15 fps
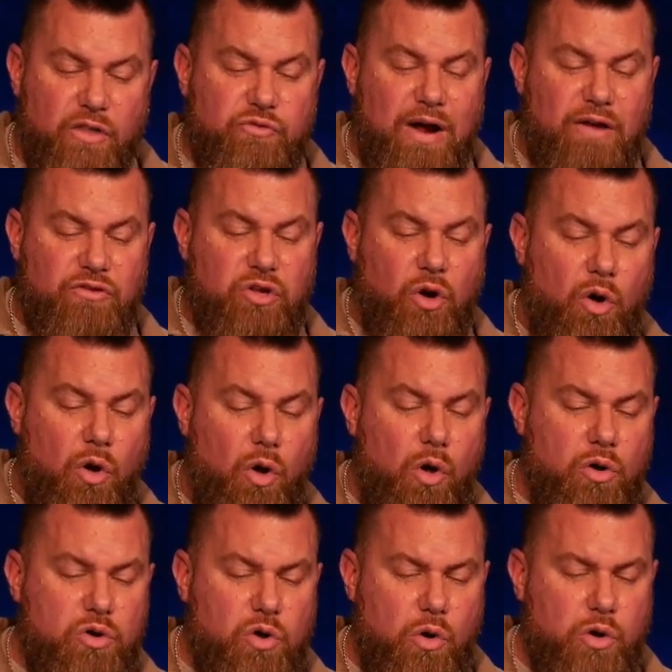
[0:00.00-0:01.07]
throughout the
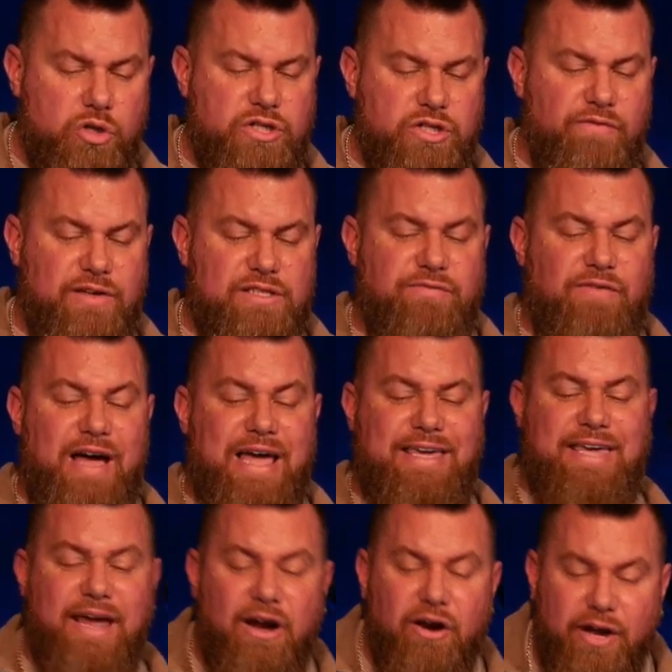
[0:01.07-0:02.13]
whole course of his
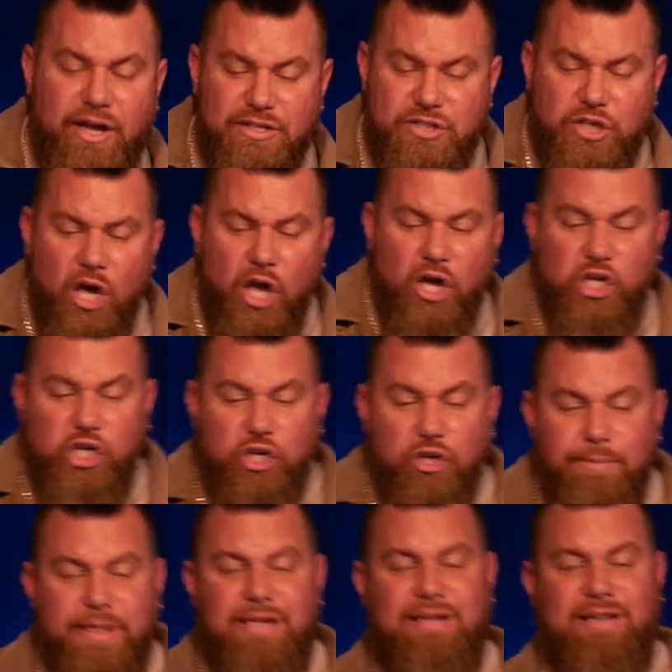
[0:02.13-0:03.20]
vicarious
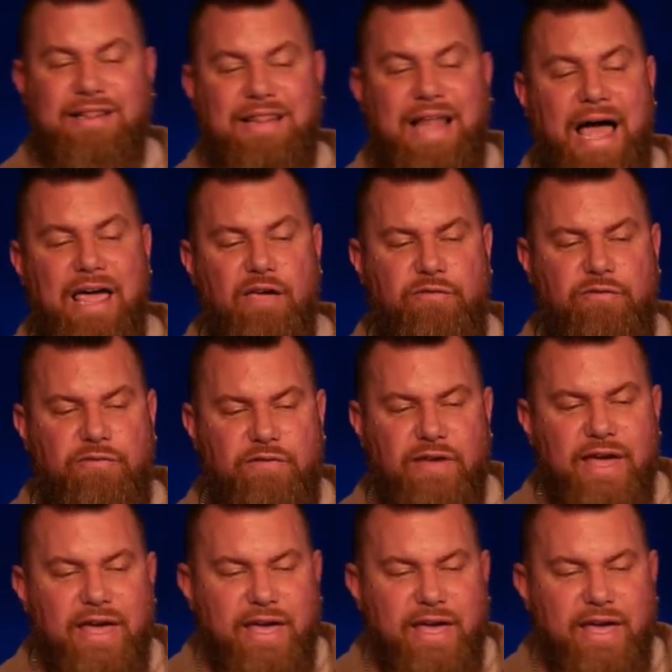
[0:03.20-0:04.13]
human life,